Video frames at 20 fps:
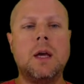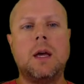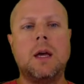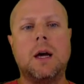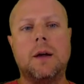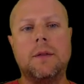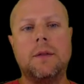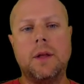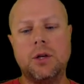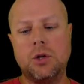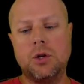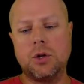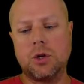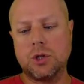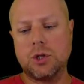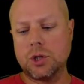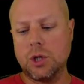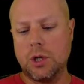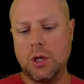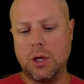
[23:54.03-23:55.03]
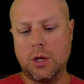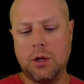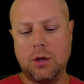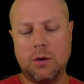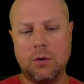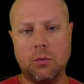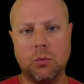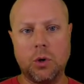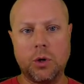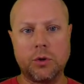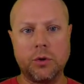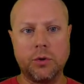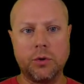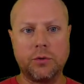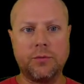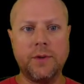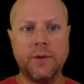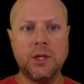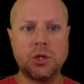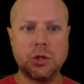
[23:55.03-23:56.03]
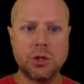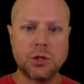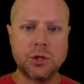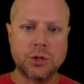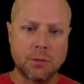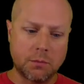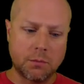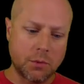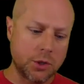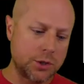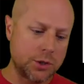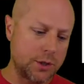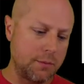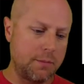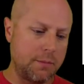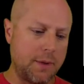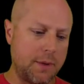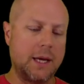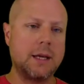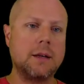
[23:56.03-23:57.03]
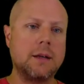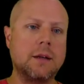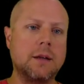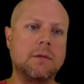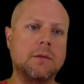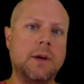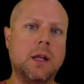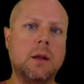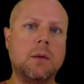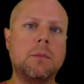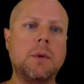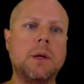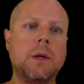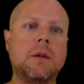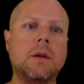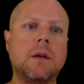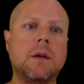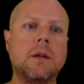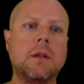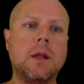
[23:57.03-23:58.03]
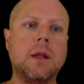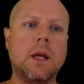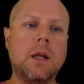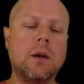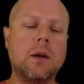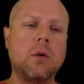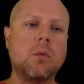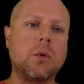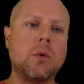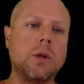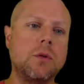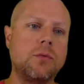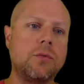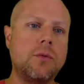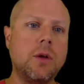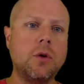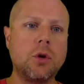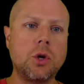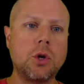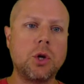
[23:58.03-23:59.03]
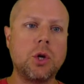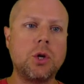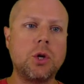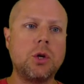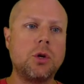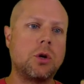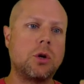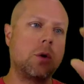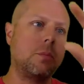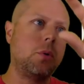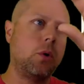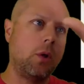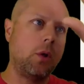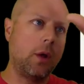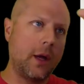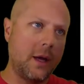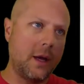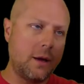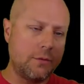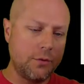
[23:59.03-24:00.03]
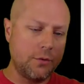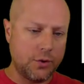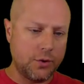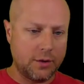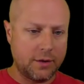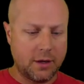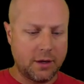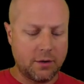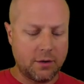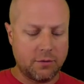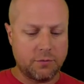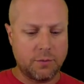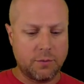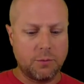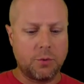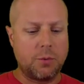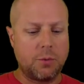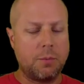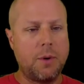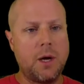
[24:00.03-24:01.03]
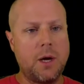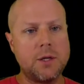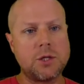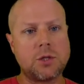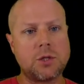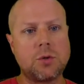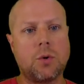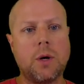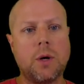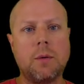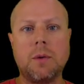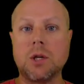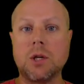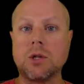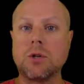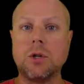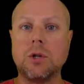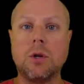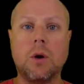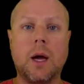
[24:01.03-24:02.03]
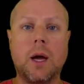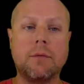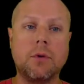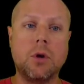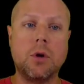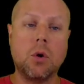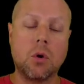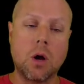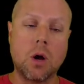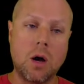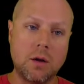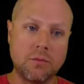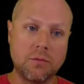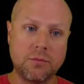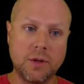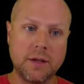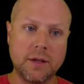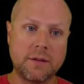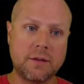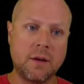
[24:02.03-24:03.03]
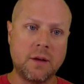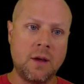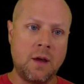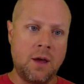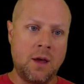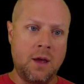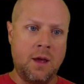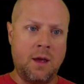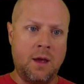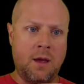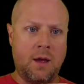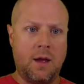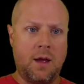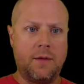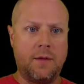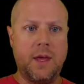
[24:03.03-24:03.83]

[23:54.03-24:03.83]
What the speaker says: And then you're just going to work those features, merge them back into development. And then when you feel good, you're going to pull everything down from the repository, make sure you have no conflicts, and